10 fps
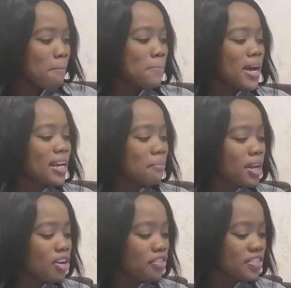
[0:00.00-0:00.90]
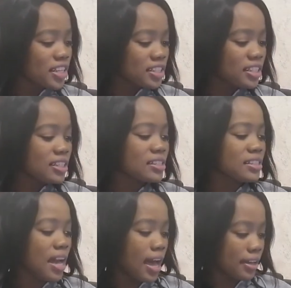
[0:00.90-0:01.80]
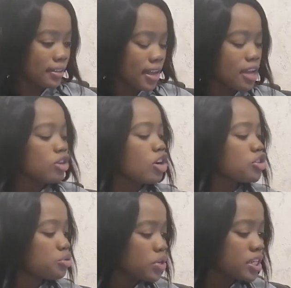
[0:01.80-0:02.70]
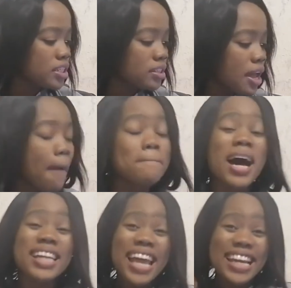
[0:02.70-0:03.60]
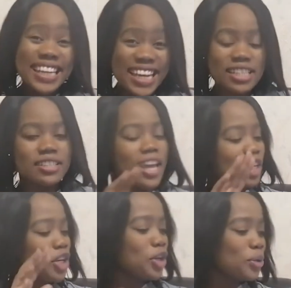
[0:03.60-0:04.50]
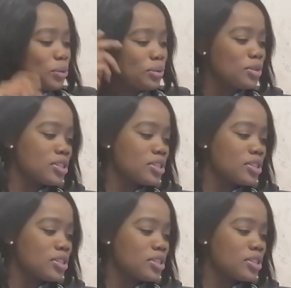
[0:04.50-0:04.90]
But a man of 30 is young and not ready. But thank you.